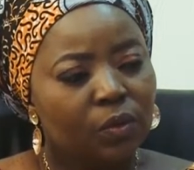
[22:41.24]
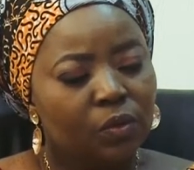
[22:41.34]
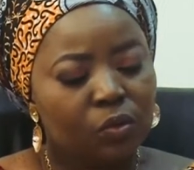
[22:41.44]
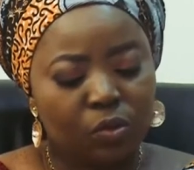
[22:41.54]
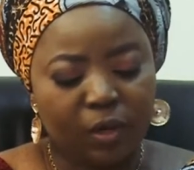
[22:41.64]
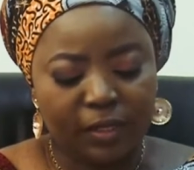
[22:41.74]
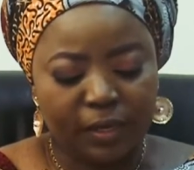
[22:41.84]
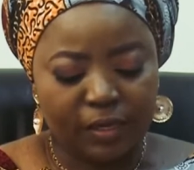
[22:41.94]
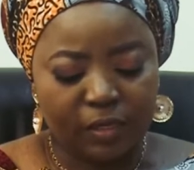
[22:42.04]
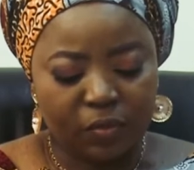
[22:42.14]
So, Your
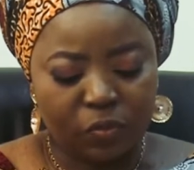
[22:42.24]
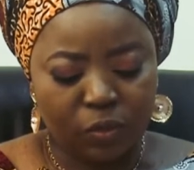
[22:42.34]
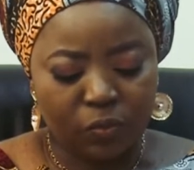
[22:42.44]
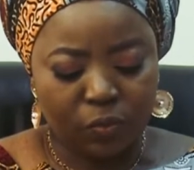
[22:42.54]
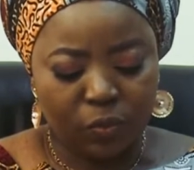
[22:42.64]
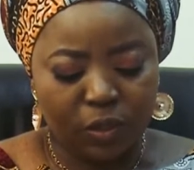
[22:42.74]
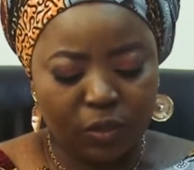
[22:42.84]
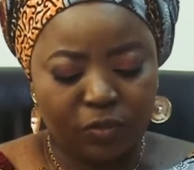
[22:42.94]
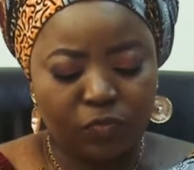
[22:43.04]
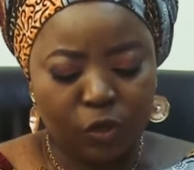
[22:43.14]
Excellency,
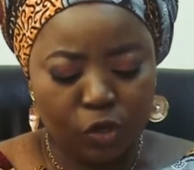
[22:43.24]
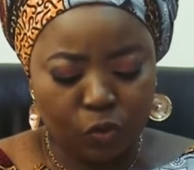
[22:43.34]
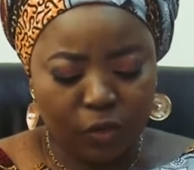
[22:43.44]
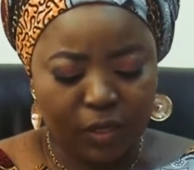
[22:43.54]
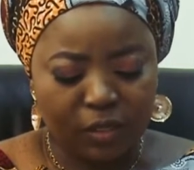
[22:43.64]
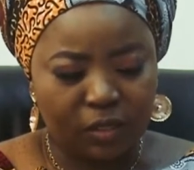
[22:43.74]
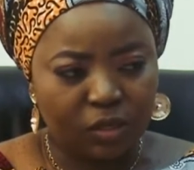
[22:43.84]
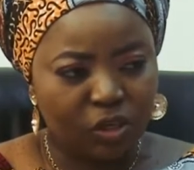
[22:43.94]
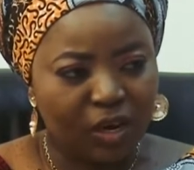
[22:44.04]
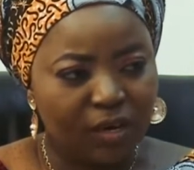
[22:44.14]
we know that it's
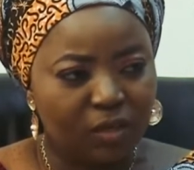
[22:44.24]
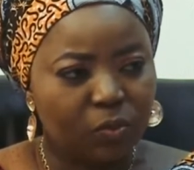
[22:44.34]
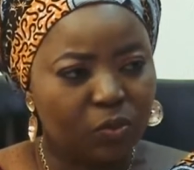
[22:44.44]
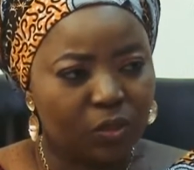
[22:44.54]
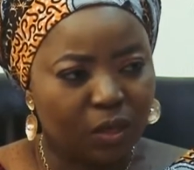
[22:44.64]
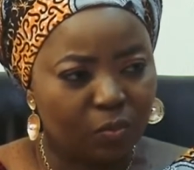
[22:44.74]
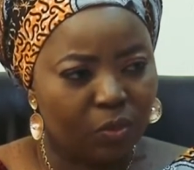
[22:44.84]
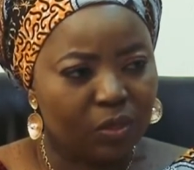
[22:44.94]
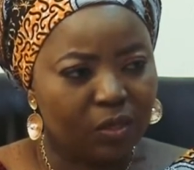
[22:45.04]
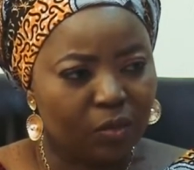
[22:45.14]
a challenge because our
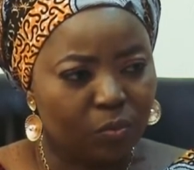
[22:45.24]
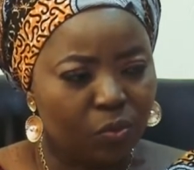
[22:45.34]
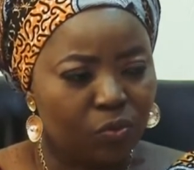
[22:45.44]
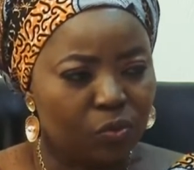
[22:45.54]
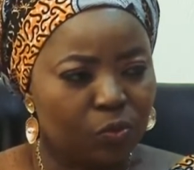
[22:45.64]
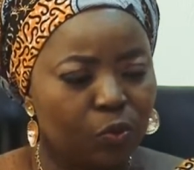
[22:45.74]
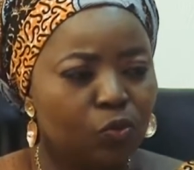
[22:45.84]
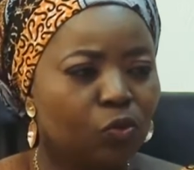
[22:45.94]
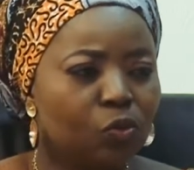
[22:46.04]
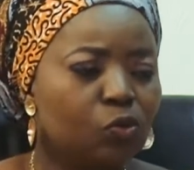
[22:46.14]
borders are porous. But
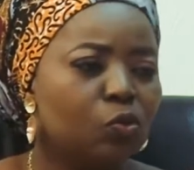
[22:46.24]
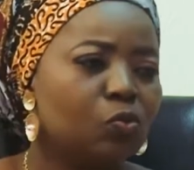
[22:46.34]
you also